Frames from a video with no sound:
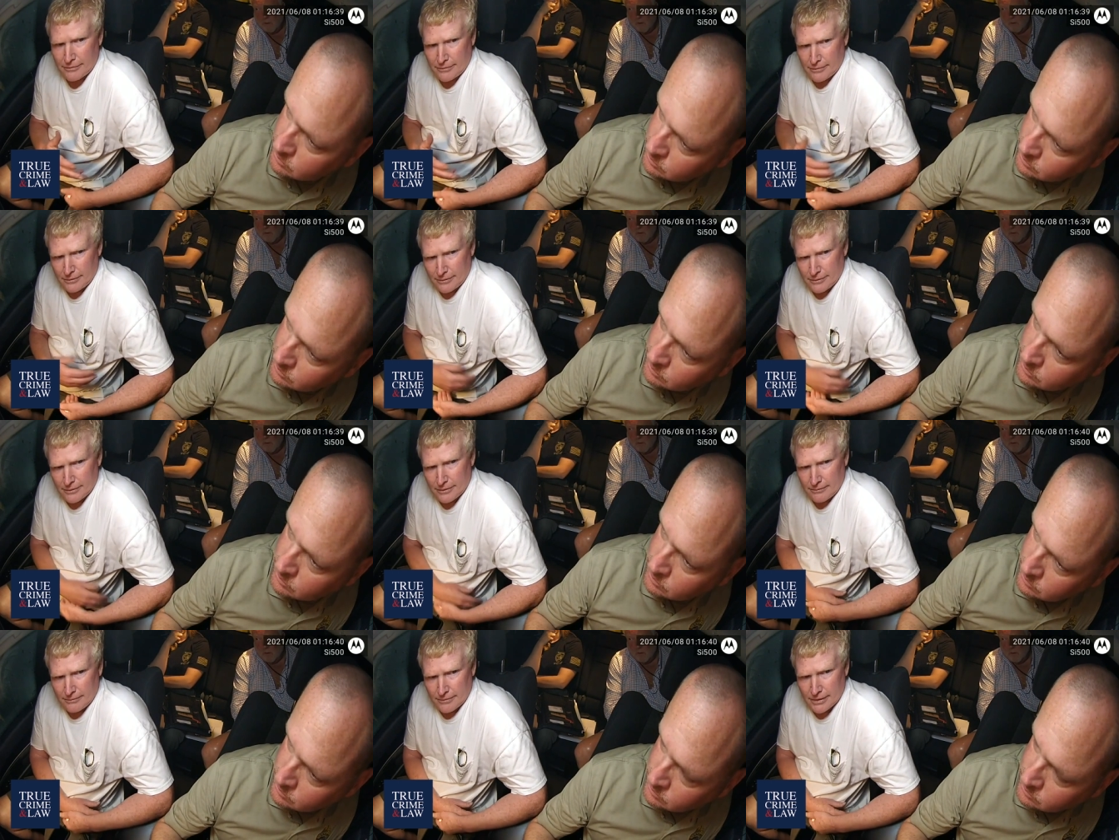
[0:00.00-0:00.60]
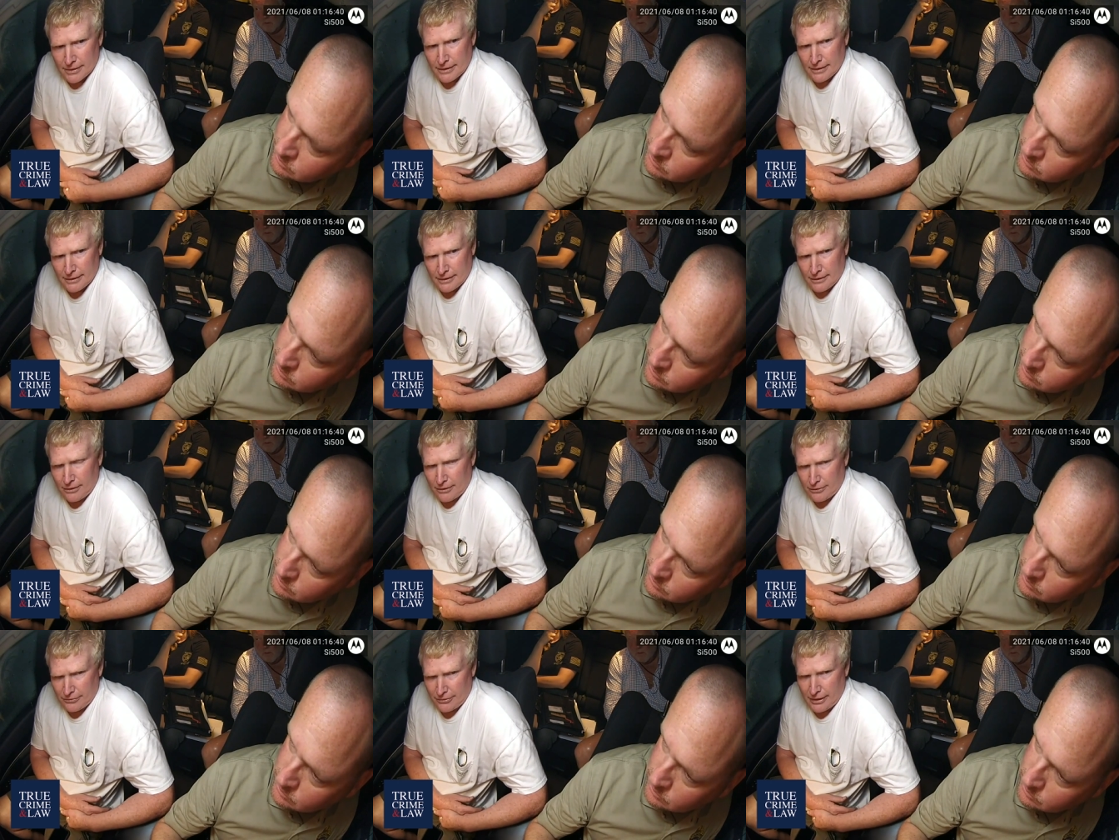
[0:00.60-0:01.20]
and, I mean, I
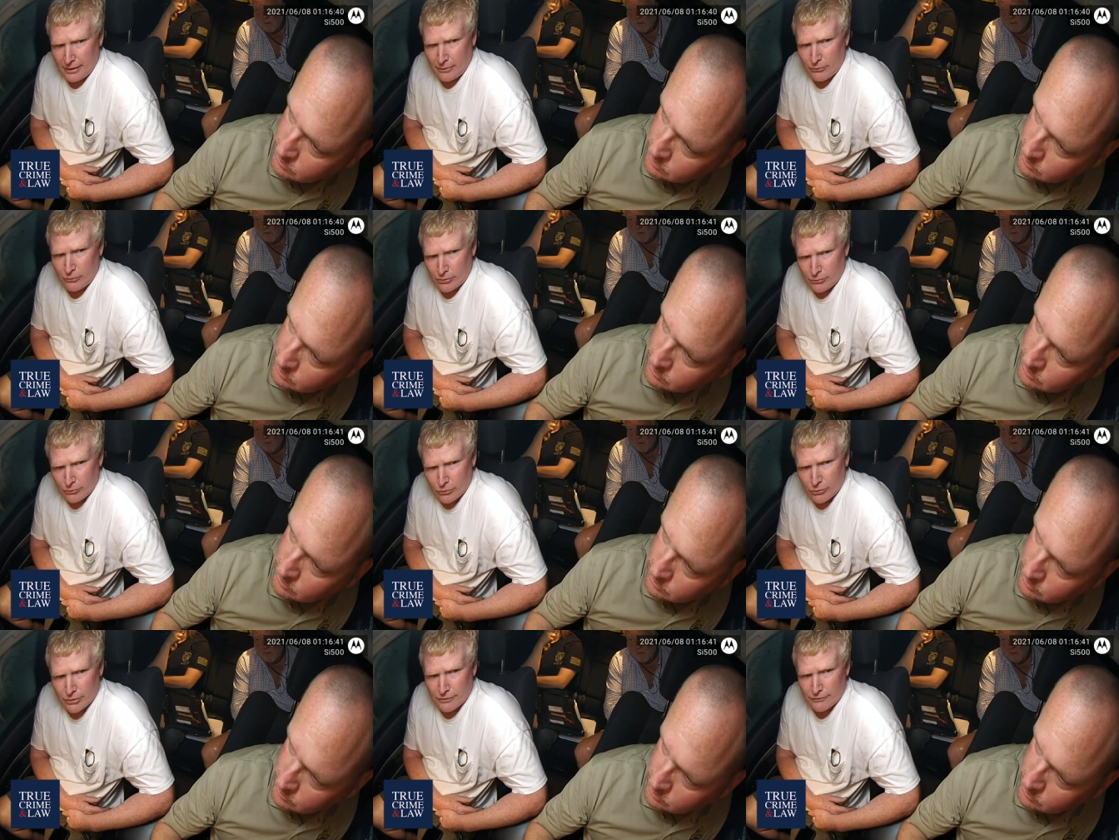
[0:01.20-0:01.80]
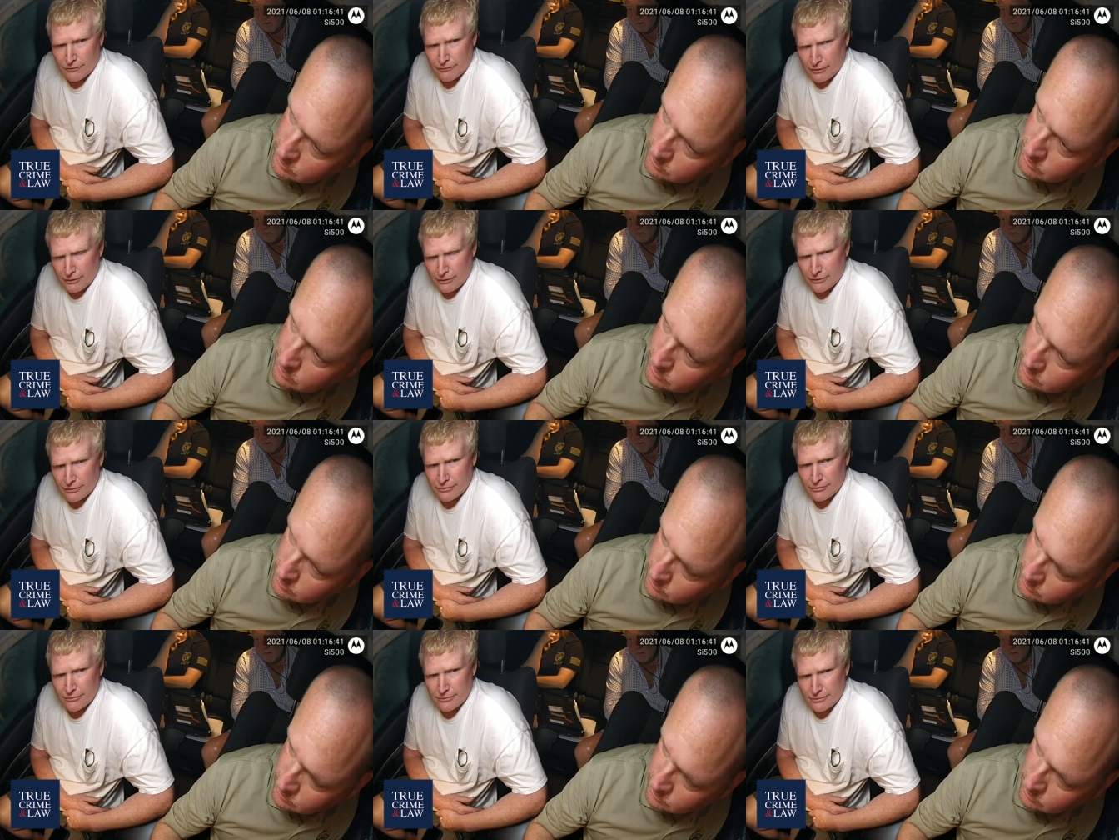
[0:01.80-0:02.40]
called 911
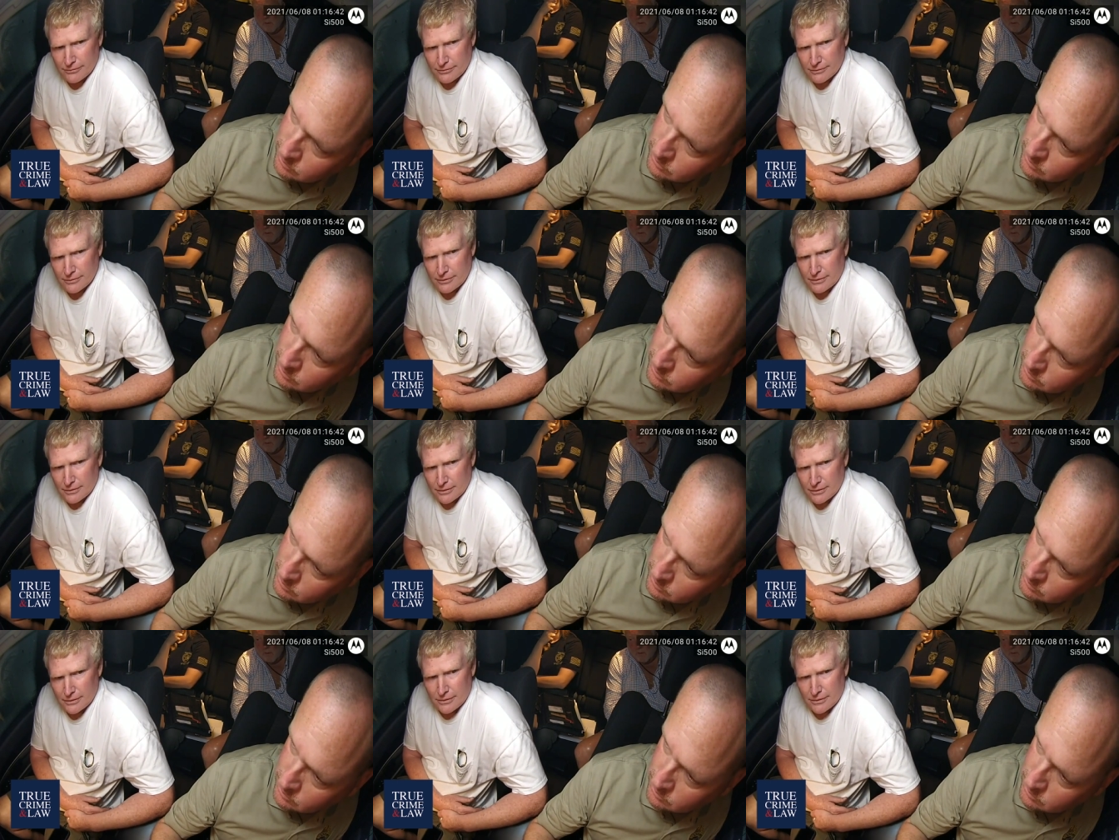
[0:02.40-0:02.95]
1st mm-hmm